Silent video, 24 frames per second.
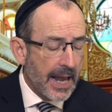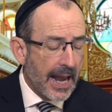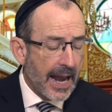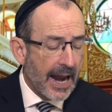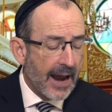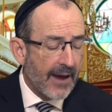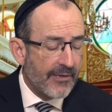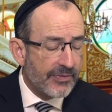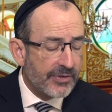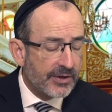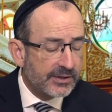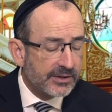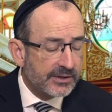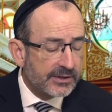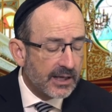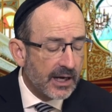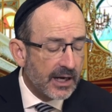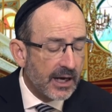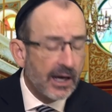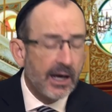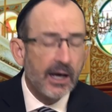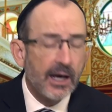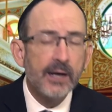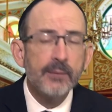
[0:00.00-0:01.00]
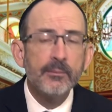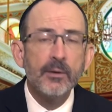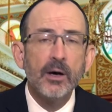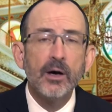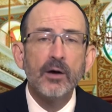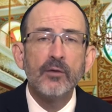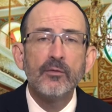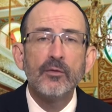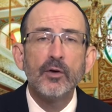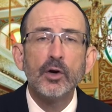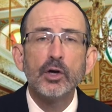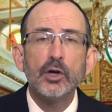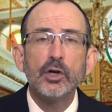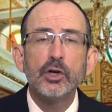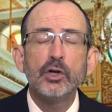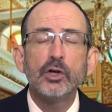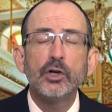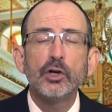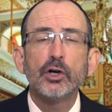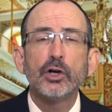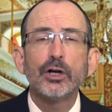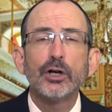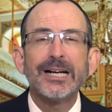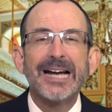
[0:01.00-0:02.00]
at the time of
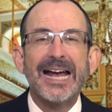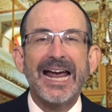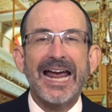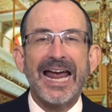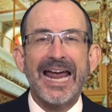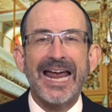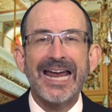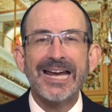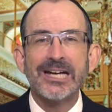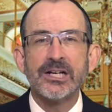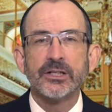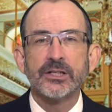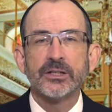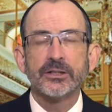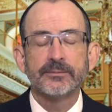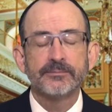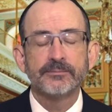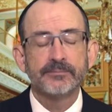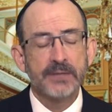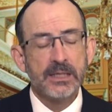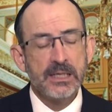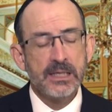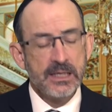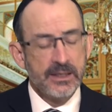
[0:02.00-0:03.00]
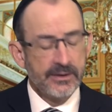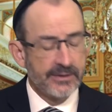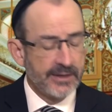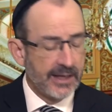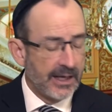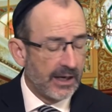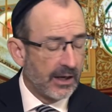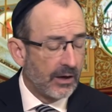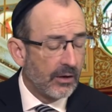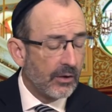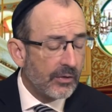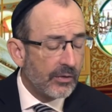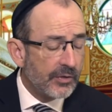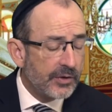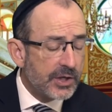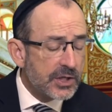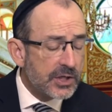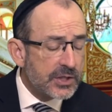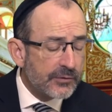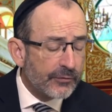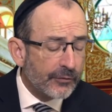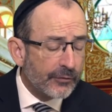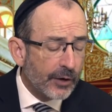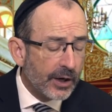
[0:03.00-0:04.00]
your anger. Now,
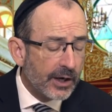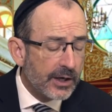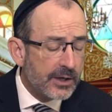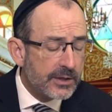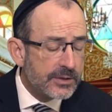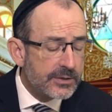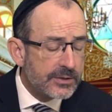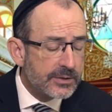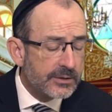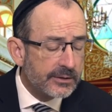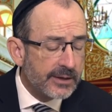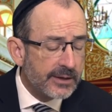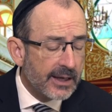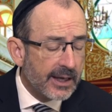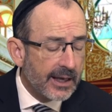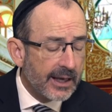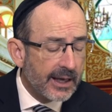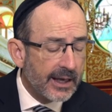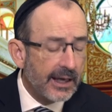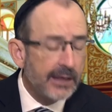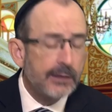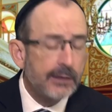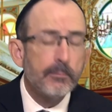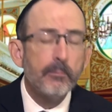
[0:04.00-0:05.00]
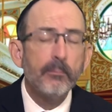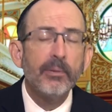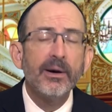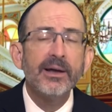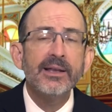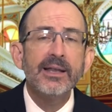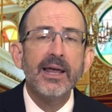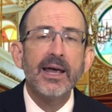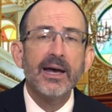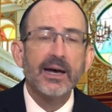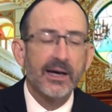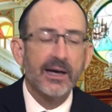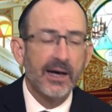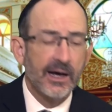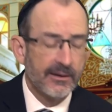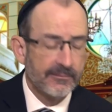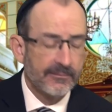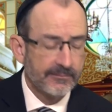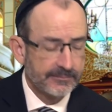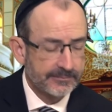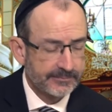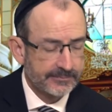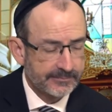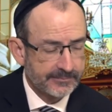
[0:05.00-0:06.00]
this phrase, le et panecha,
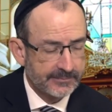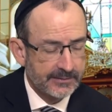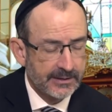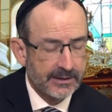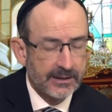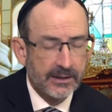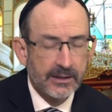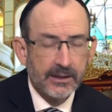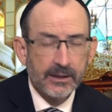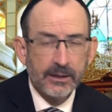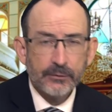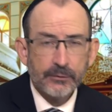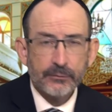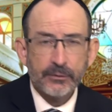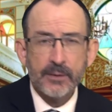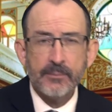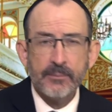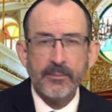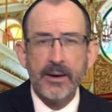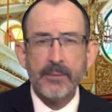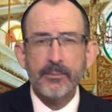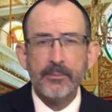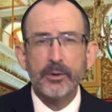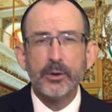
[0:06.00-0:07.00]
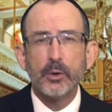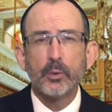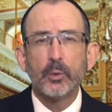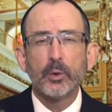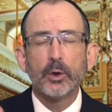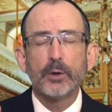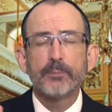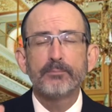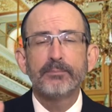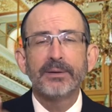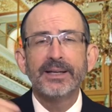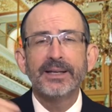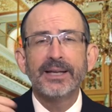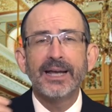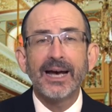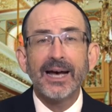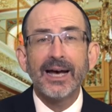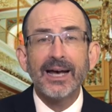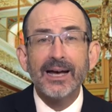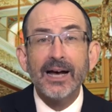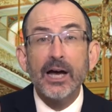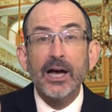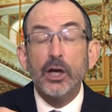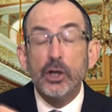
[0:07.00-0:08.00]
remember the word
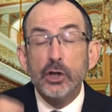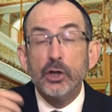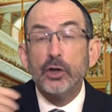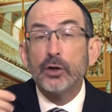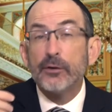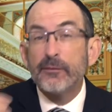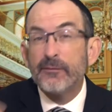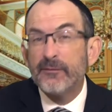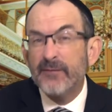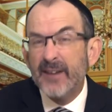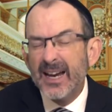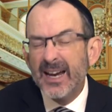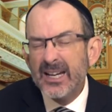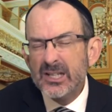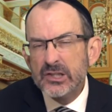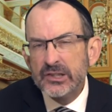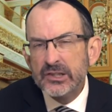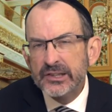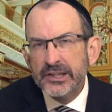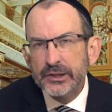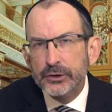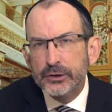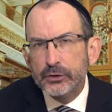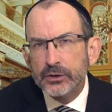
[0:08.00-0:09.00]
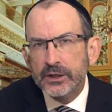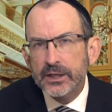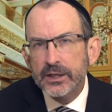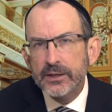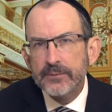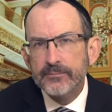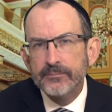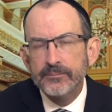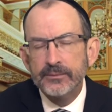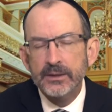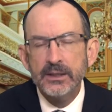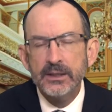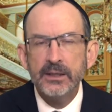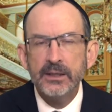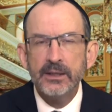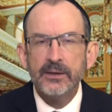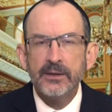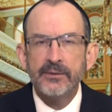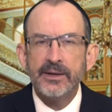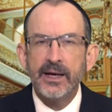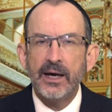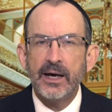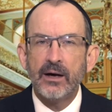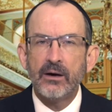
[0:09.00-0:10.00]
panecha, your face literally?
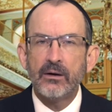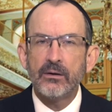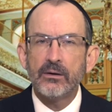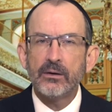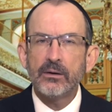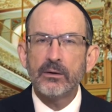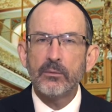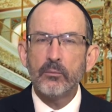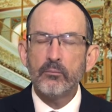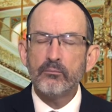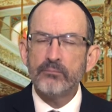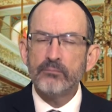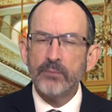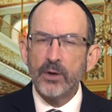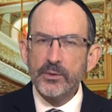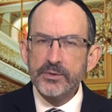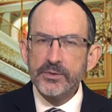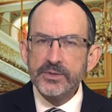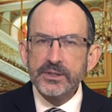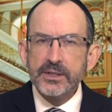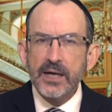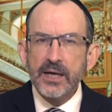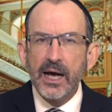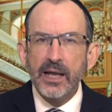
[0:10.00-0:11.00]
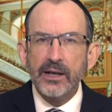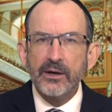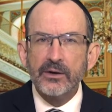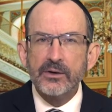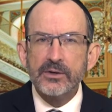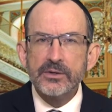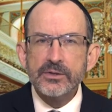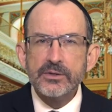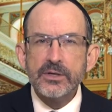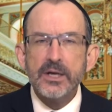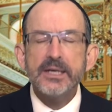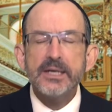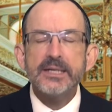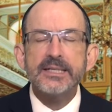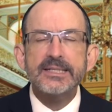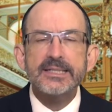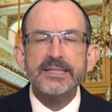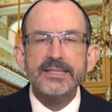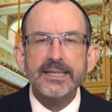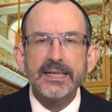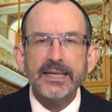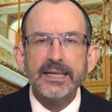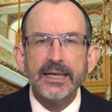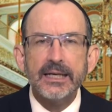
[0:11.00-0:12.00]
Now, most scholars
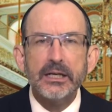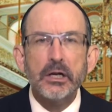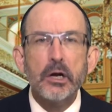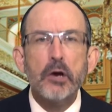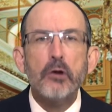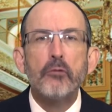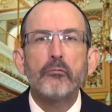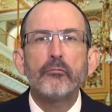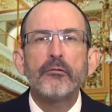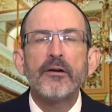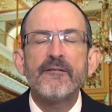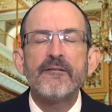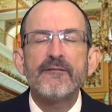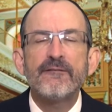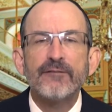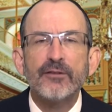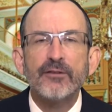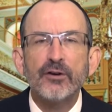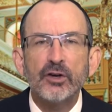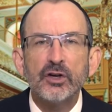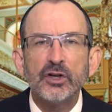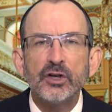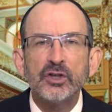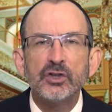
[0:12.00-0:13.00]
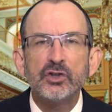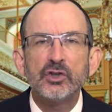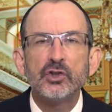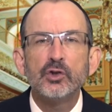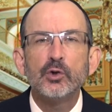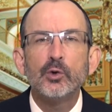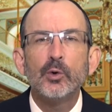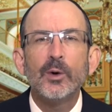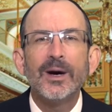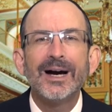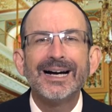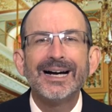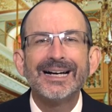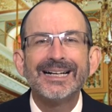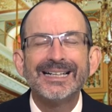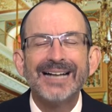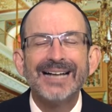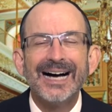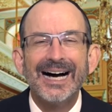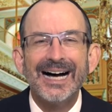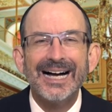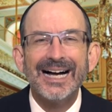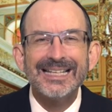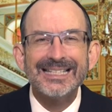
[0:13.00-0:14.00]
see it referring to
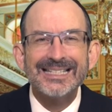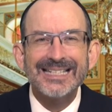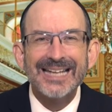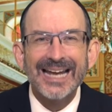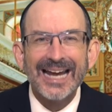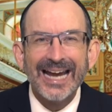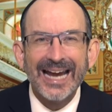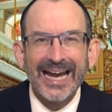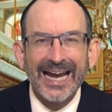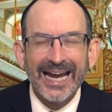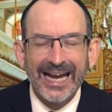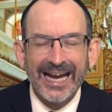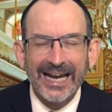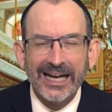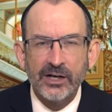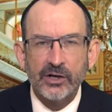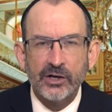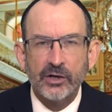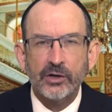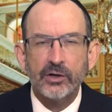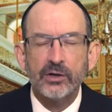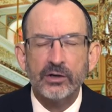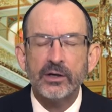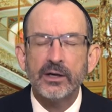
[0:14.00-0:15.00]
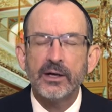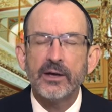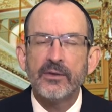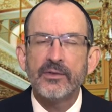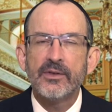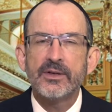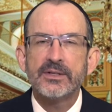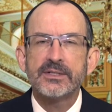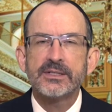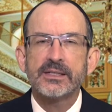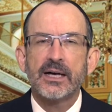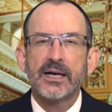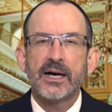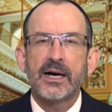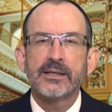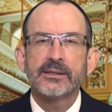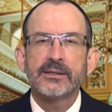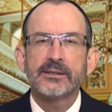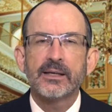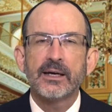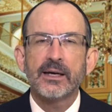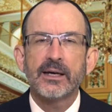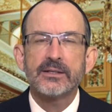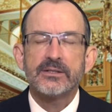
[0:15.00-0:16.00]
God's anger in this
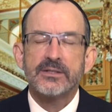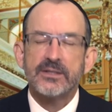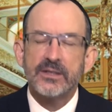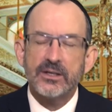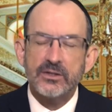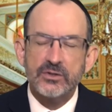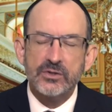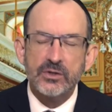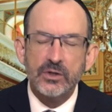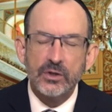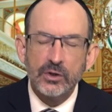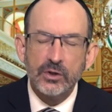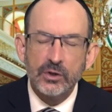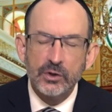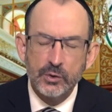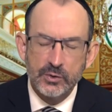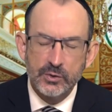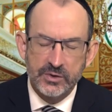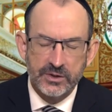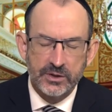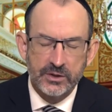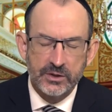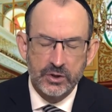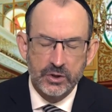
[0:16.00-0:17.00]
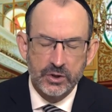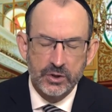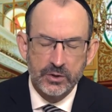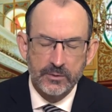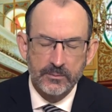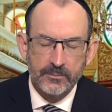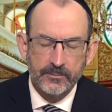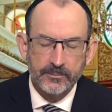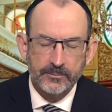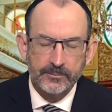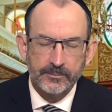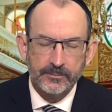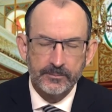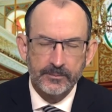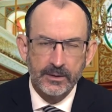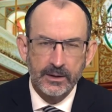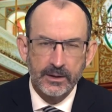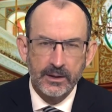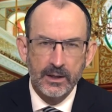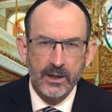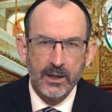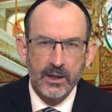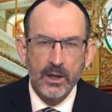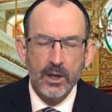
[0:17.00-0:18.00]
context, this usage.
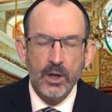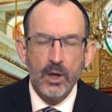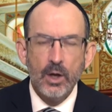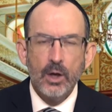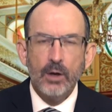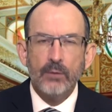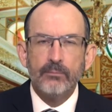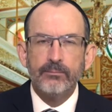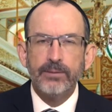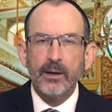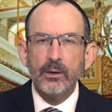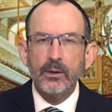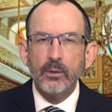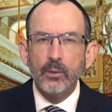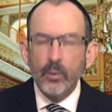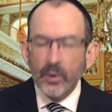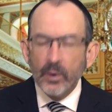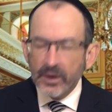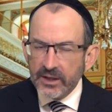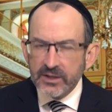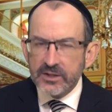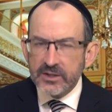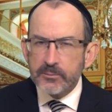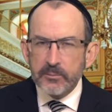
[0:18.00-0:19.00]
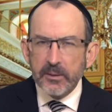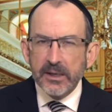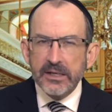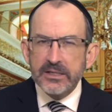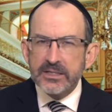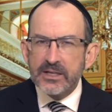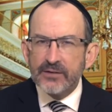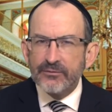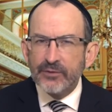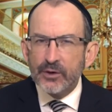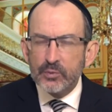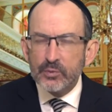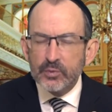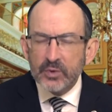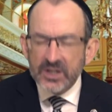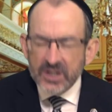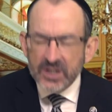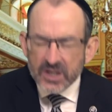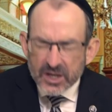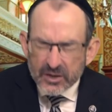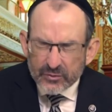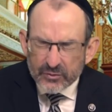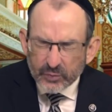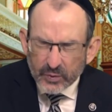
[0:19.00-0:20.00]
But what it speaks of, if
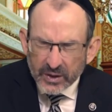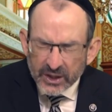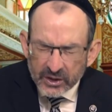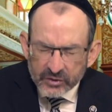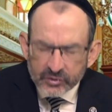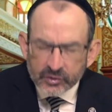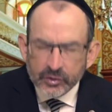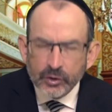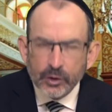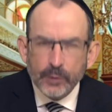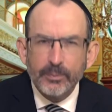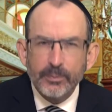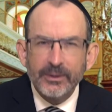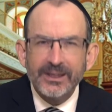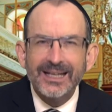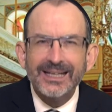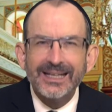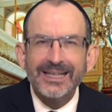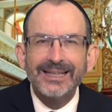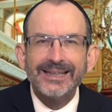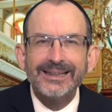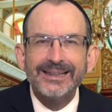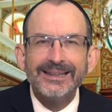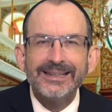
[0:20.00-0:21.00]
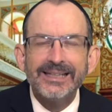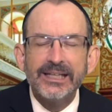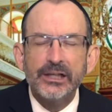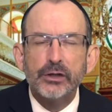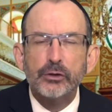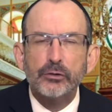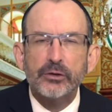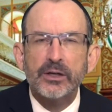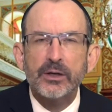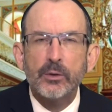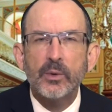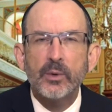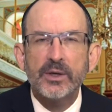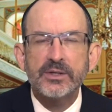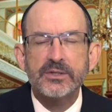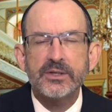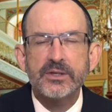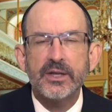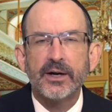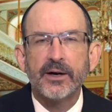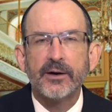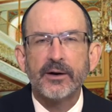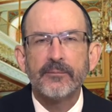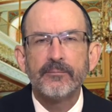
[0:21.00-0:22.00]
we if we interpret it literally, what's
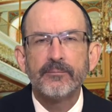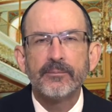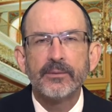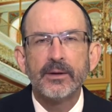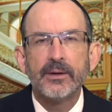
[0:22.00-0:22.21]
there?